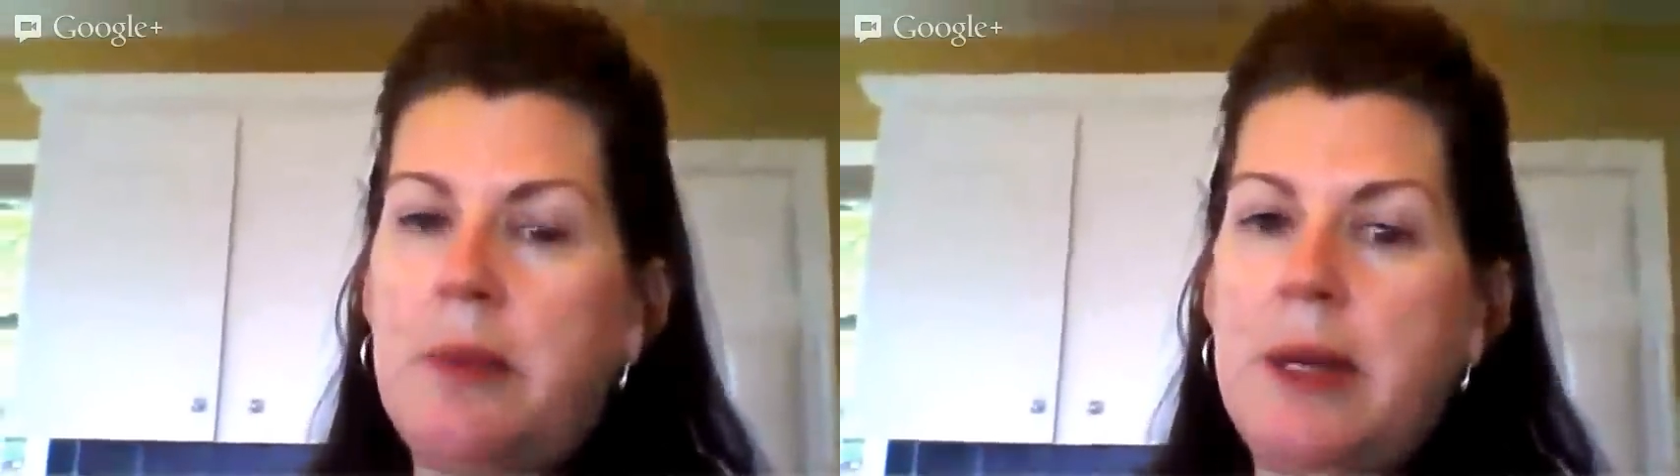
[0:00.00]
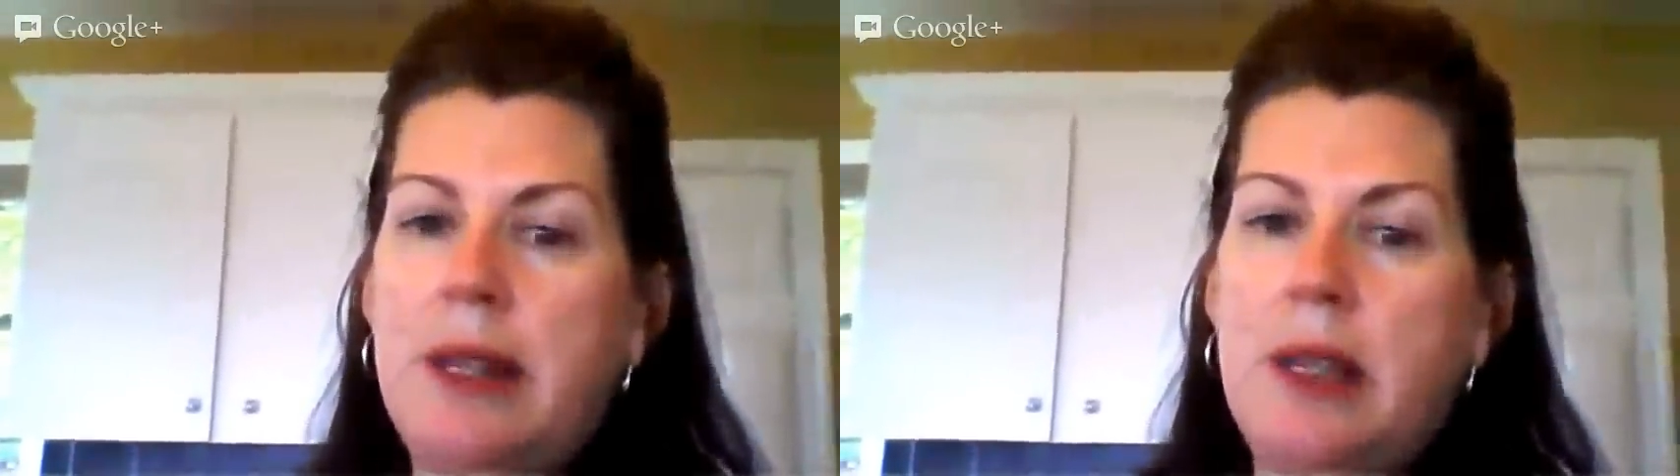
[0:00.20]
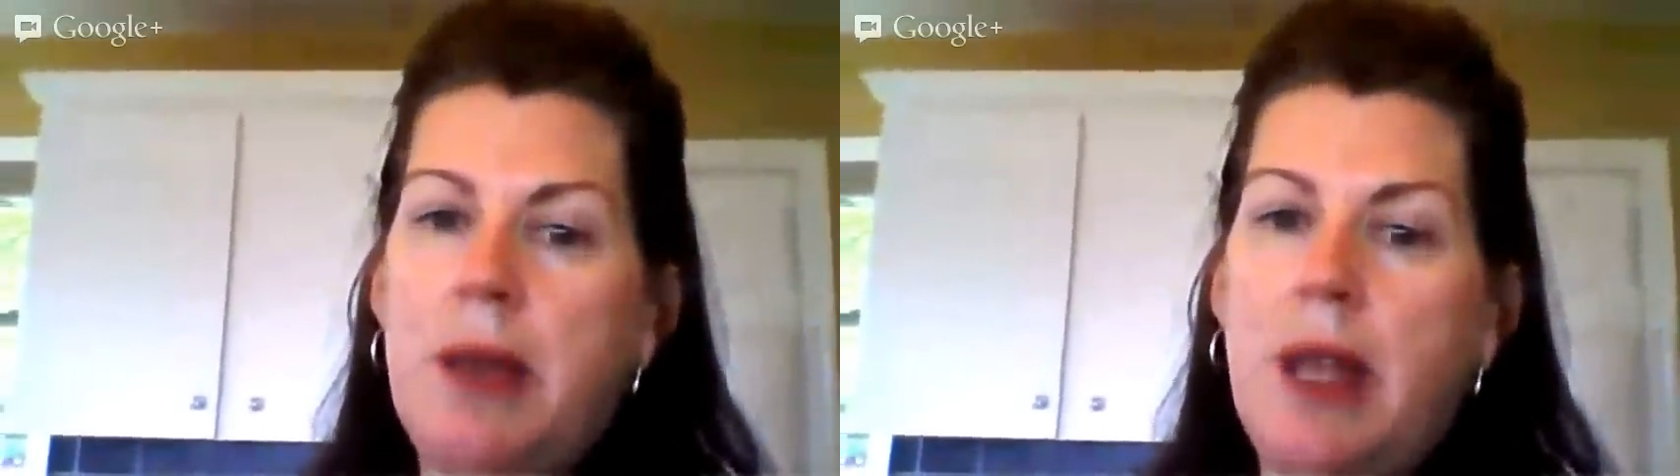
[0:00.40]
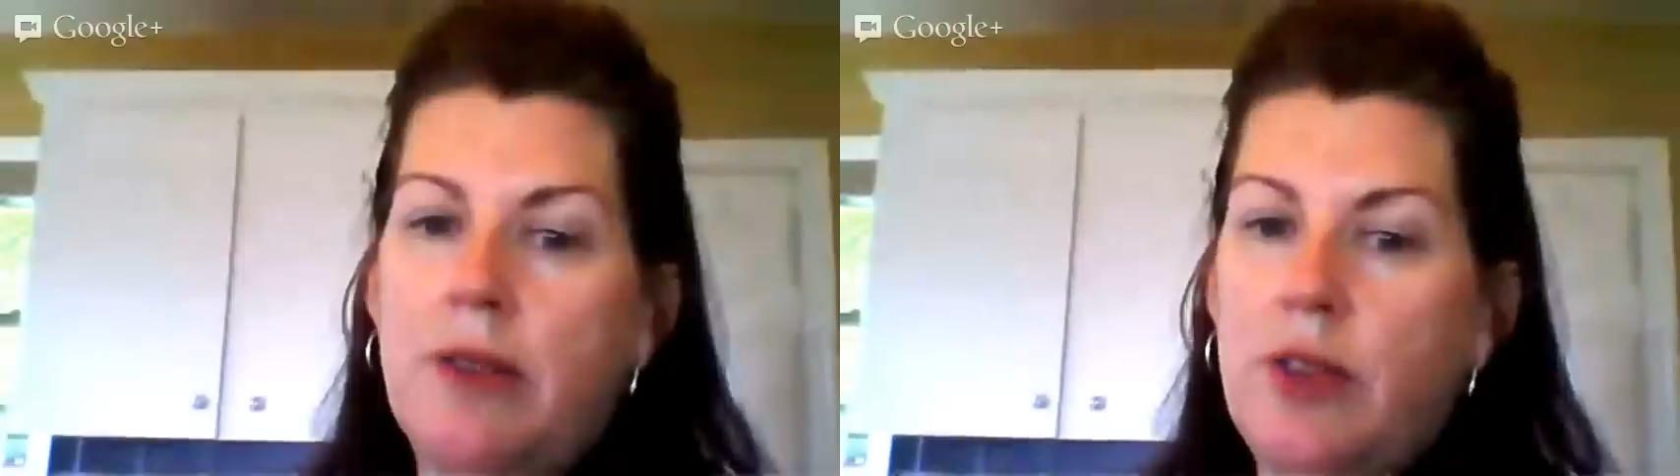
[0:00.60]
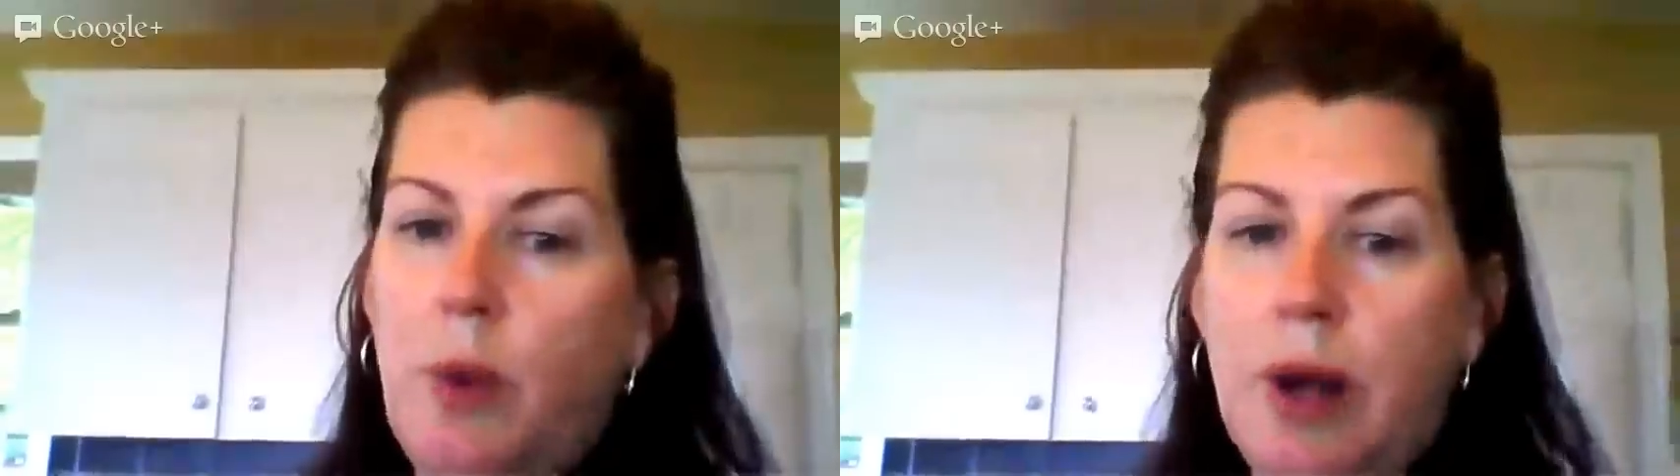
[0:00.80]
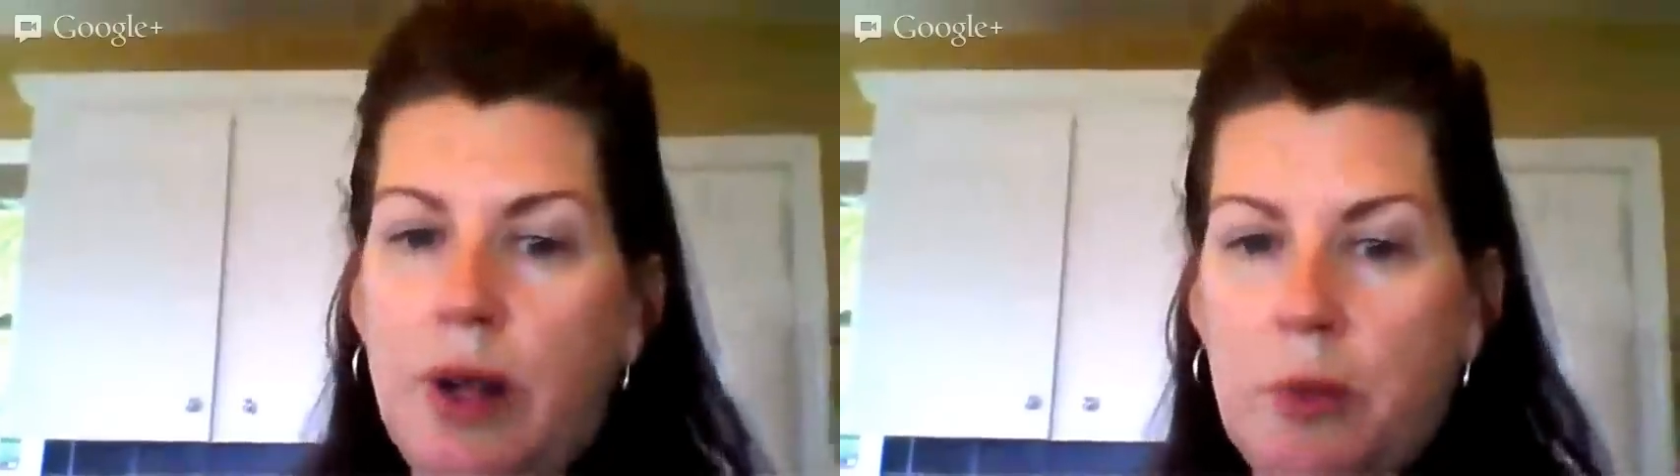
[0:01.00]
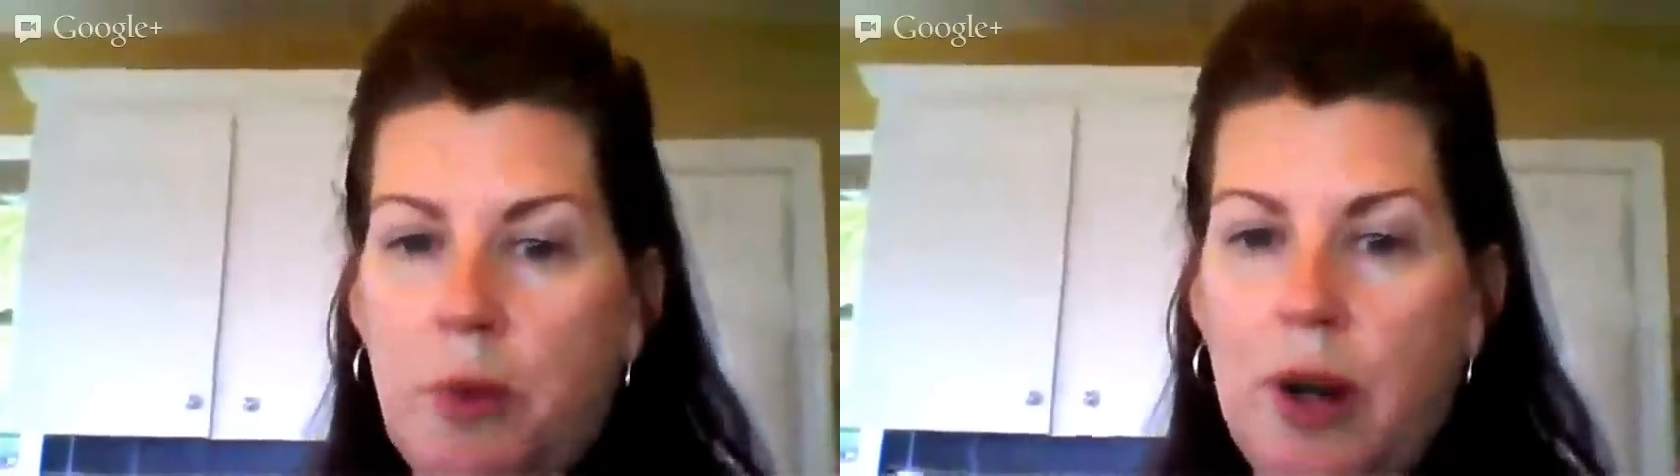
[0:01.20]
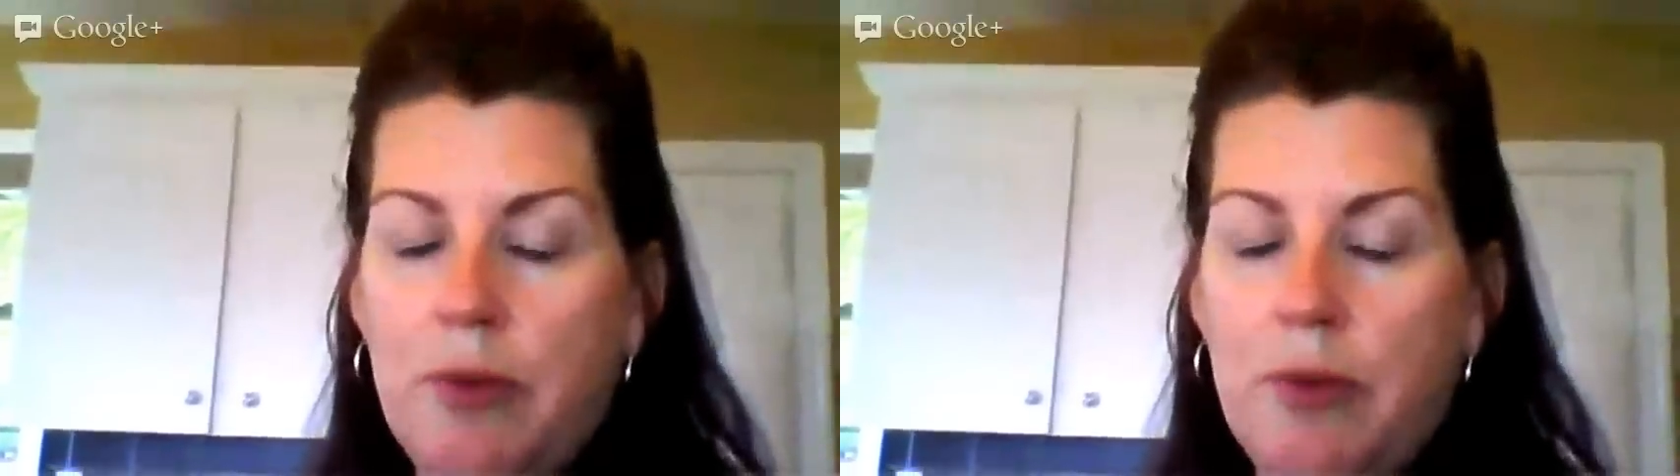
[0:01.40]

me an email if you want to know more